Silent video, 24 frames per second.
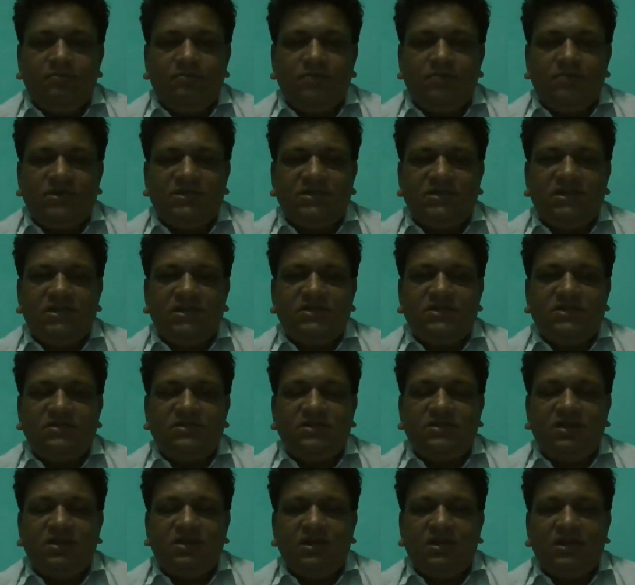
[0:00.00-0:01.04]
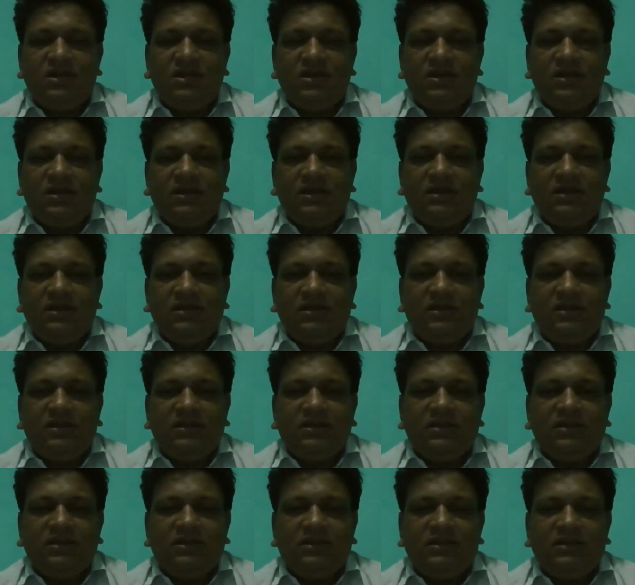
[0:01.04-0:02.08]
But since
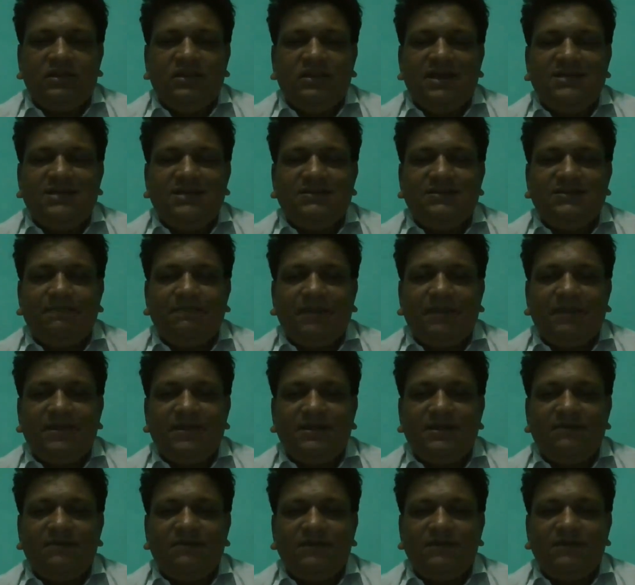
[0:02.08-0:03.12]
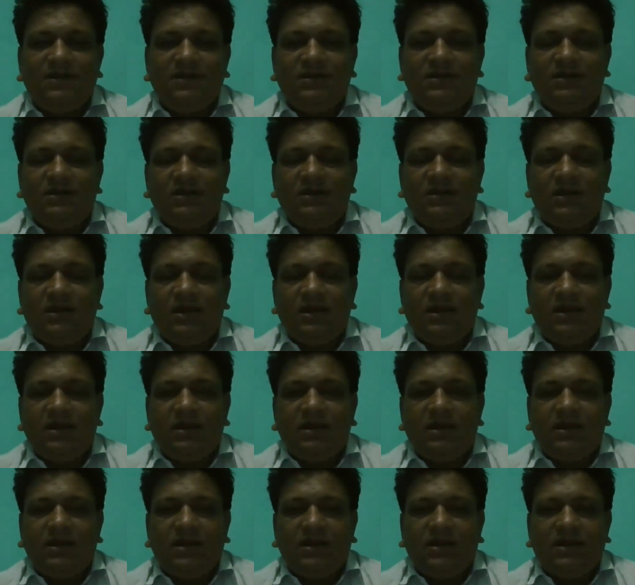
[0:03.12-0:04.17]
there is a pandemic
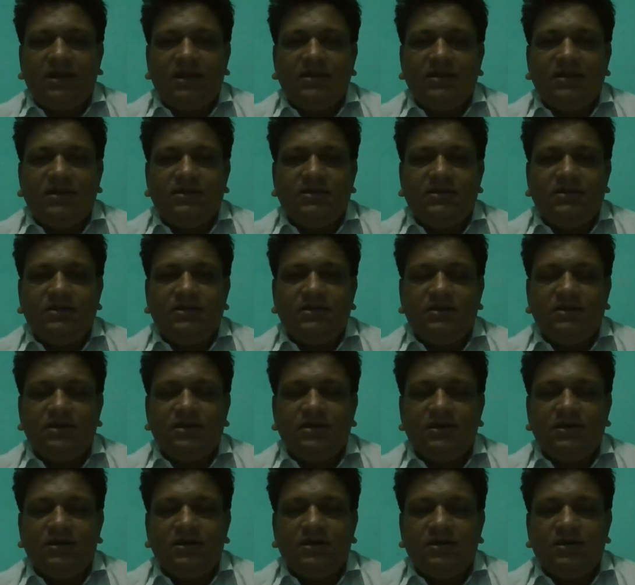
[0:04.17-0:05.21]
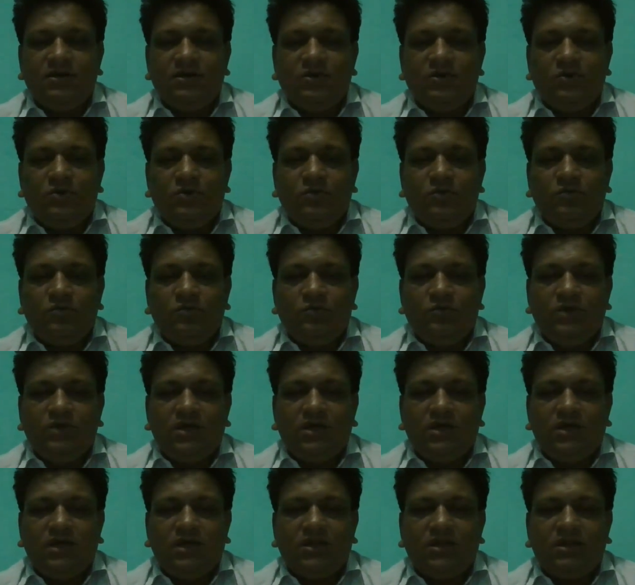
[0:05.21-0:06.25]
and we
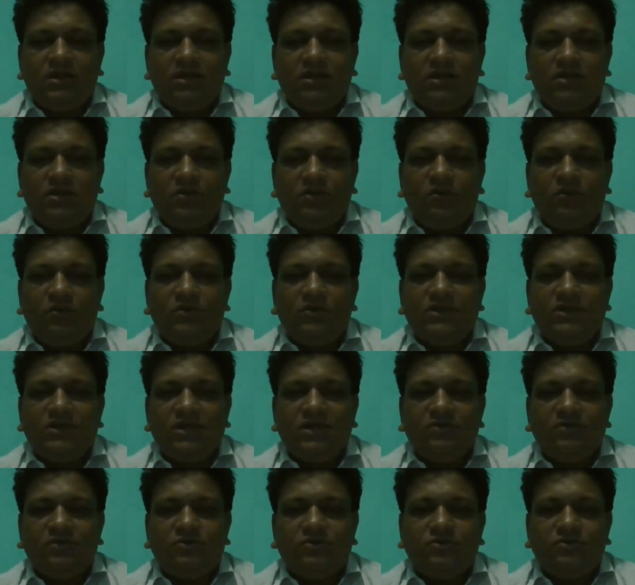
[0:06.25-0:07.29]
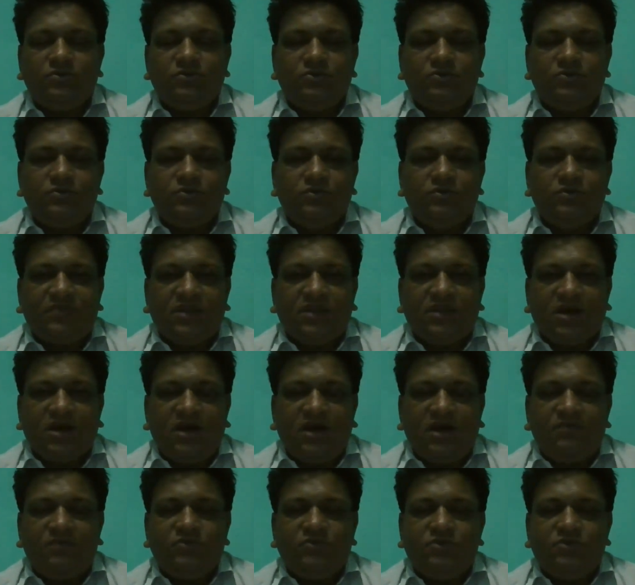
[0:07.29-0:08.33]
are not allowed to
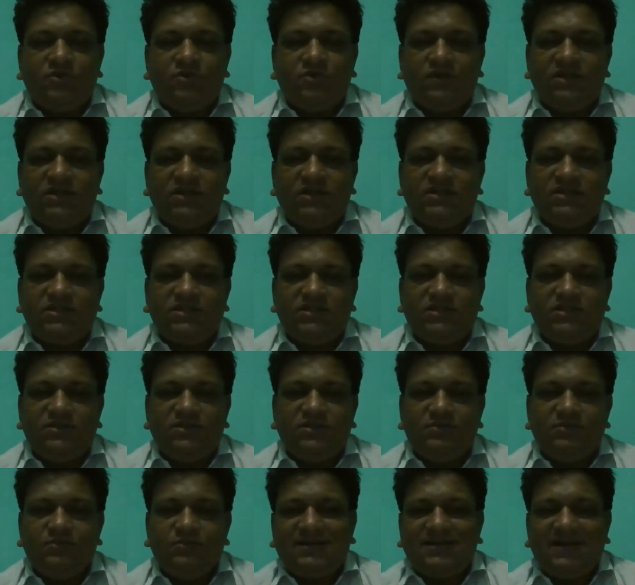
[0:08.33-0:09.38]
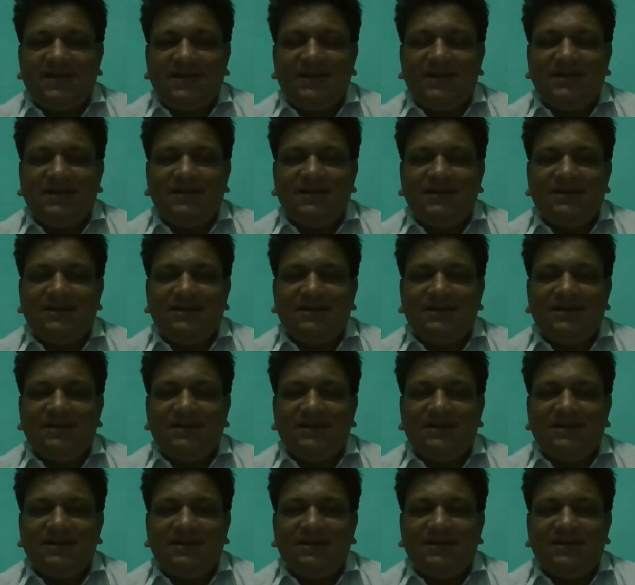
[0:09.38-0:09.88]
come to our institute, take